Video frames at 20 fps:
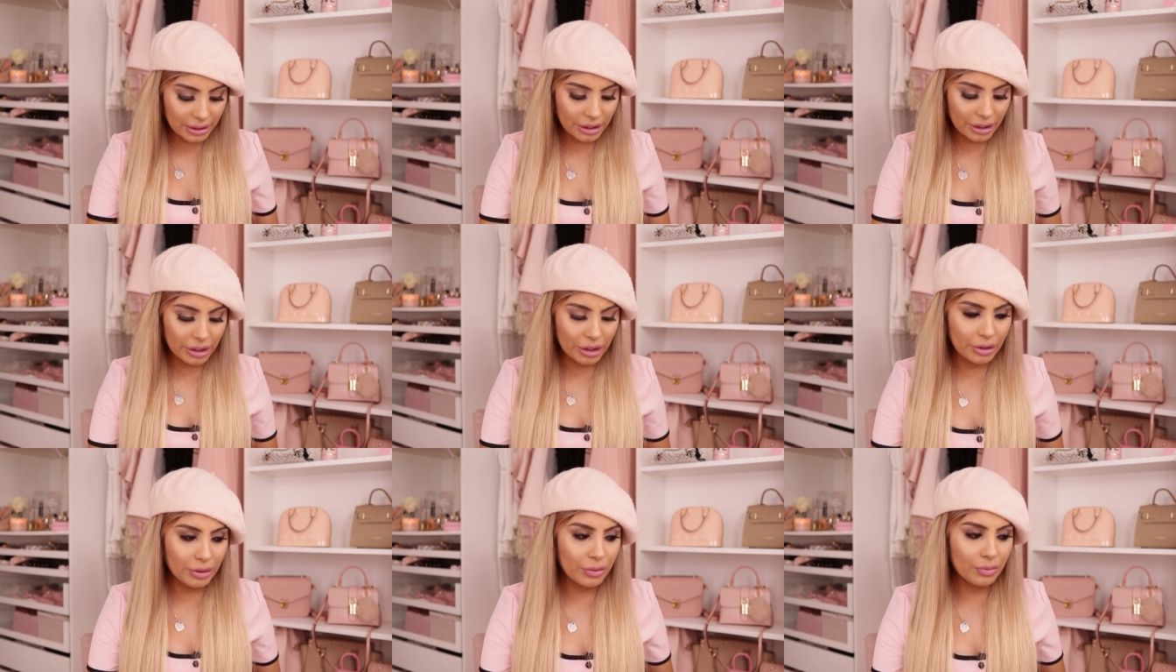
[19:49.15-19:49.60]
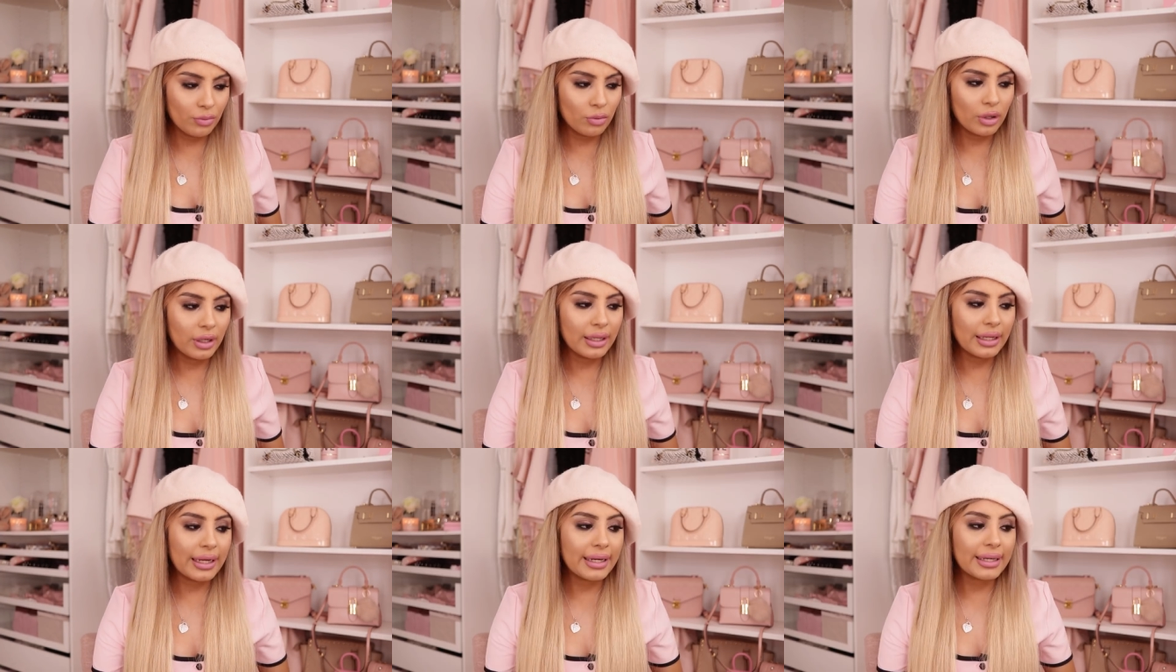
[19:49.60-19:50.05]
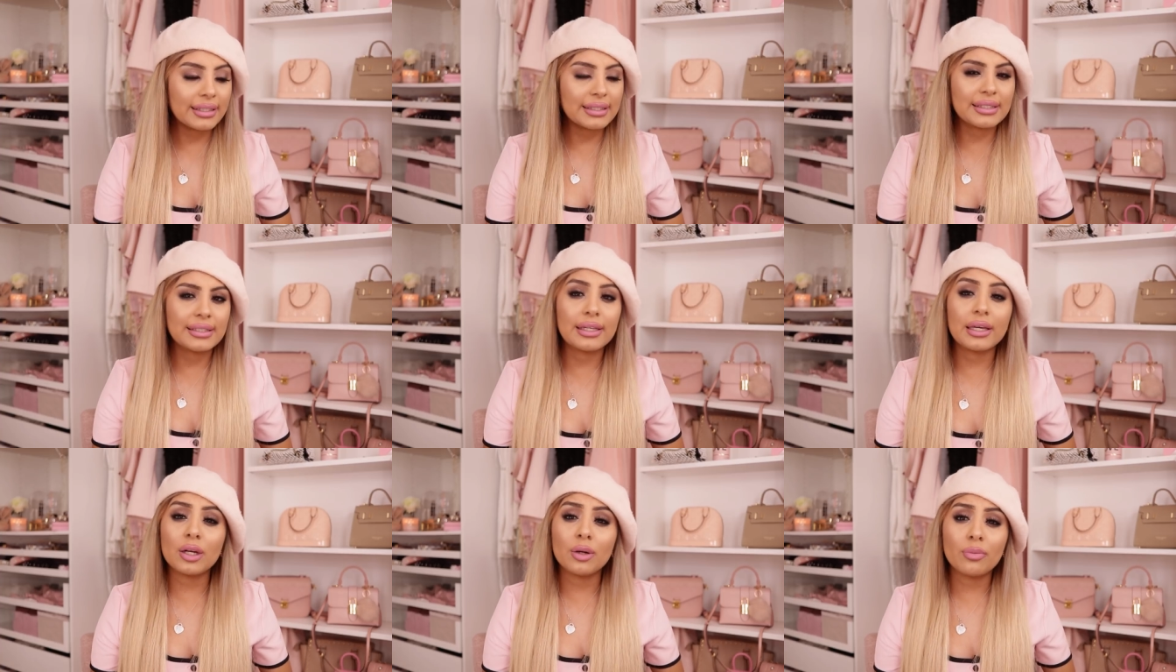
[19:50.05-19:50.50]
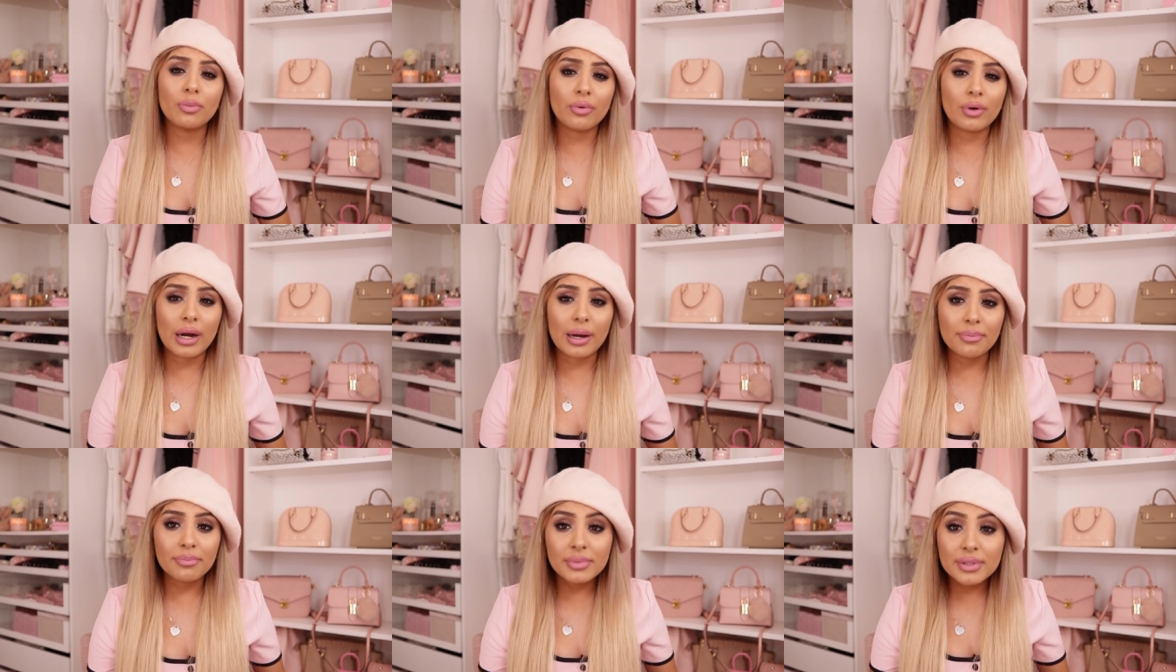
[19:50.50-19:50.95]
or more like skin
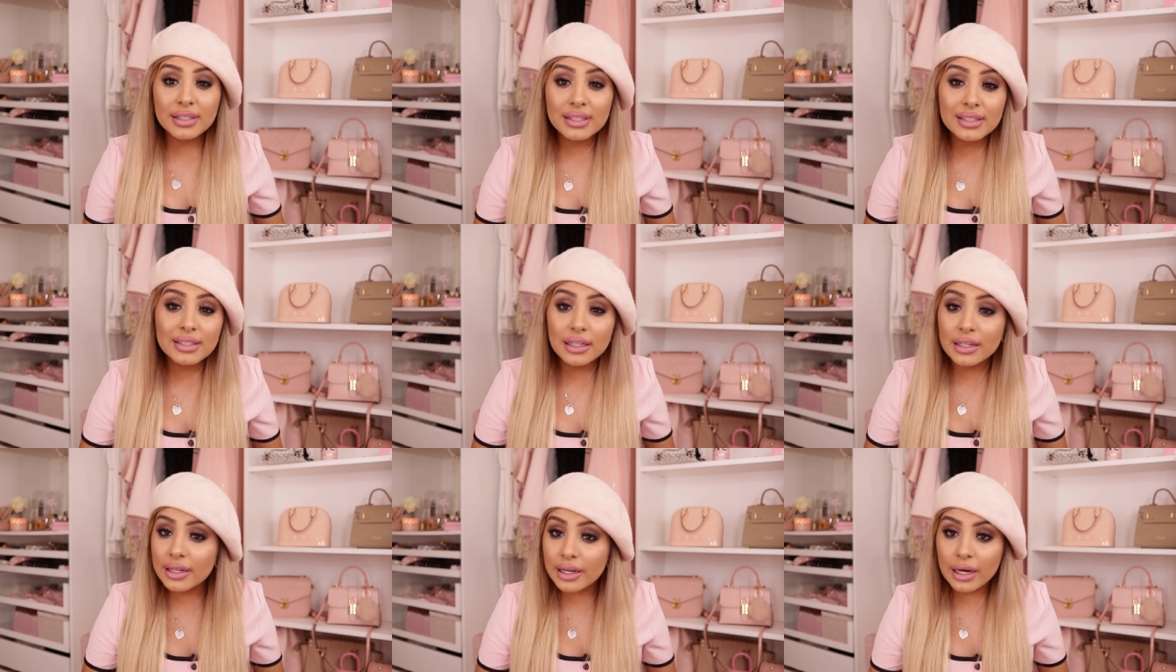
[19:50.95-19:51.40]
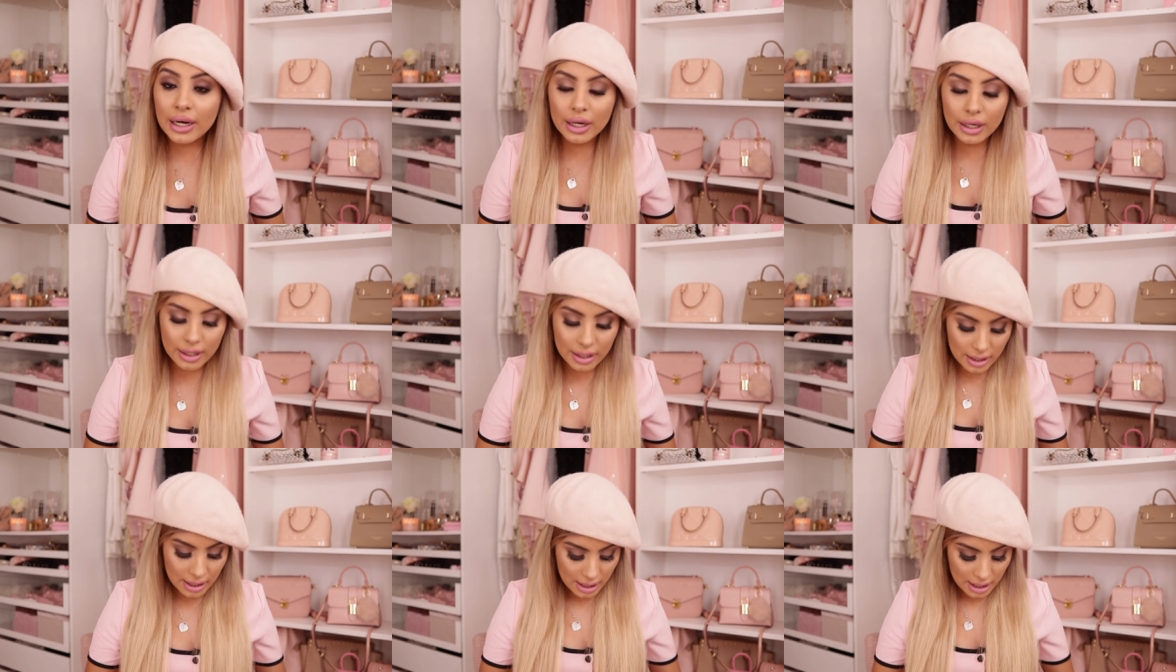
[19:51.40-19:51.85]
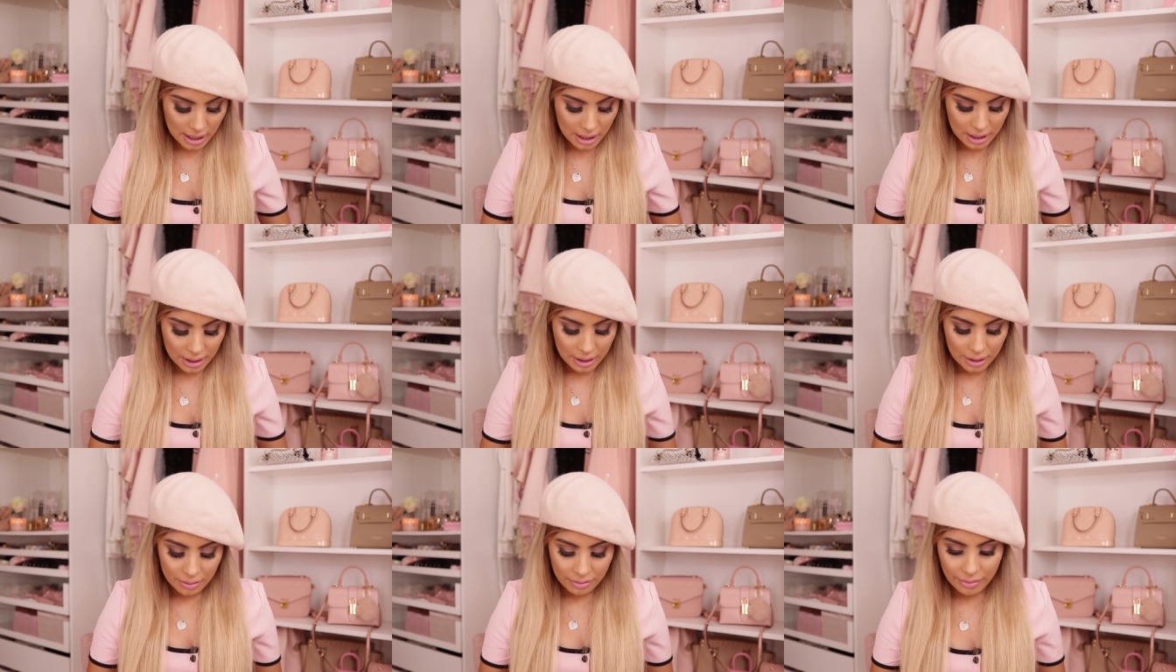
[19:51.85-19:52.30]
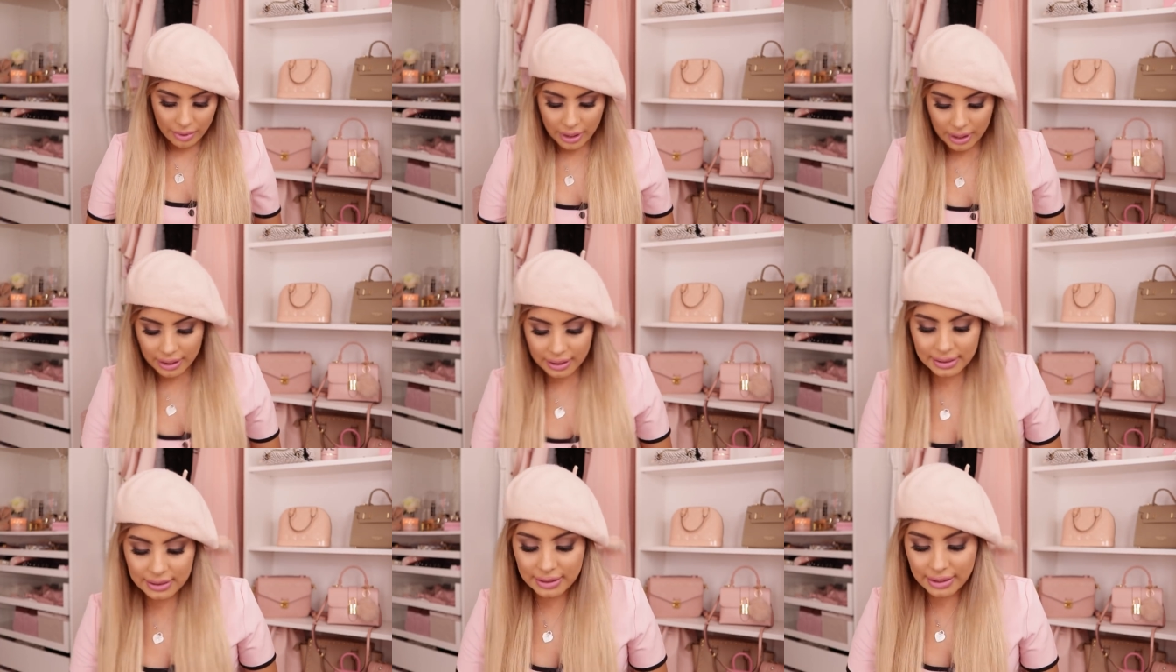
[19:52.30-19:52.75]
prep skincare
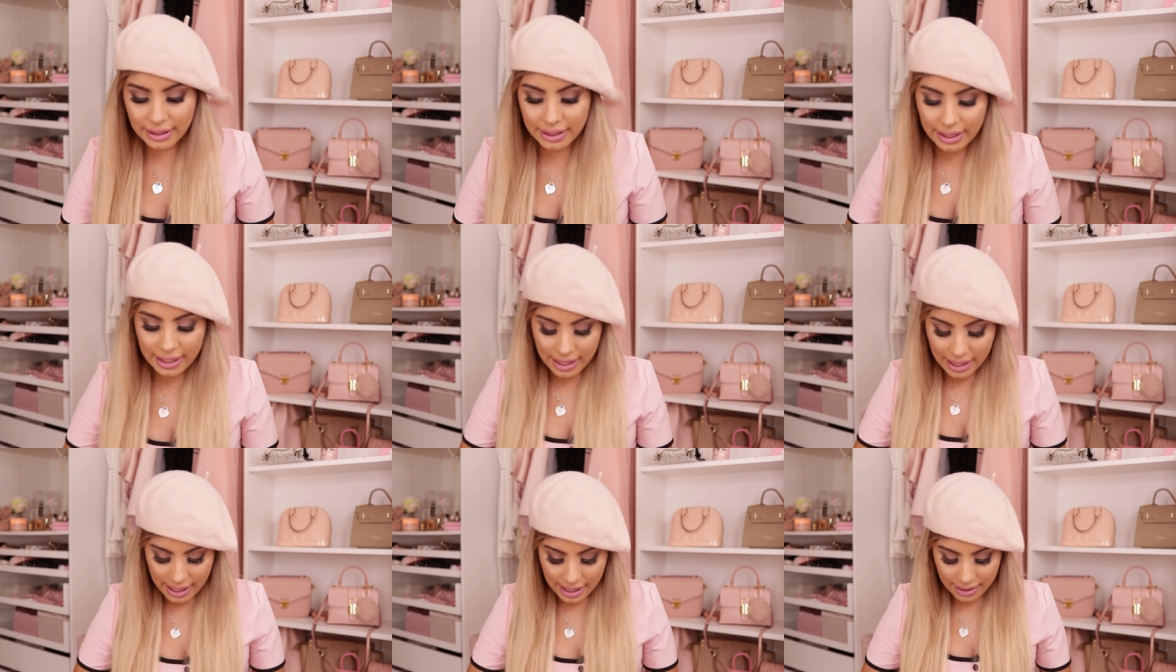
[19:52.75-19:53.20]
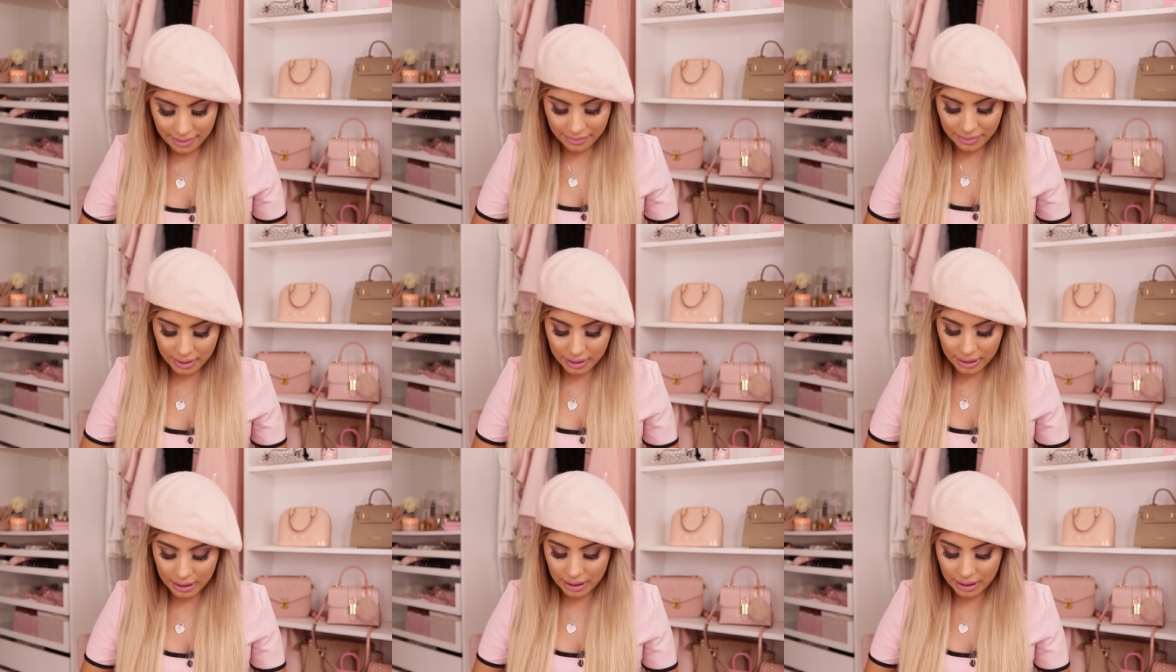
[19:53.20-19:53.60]
products that I have.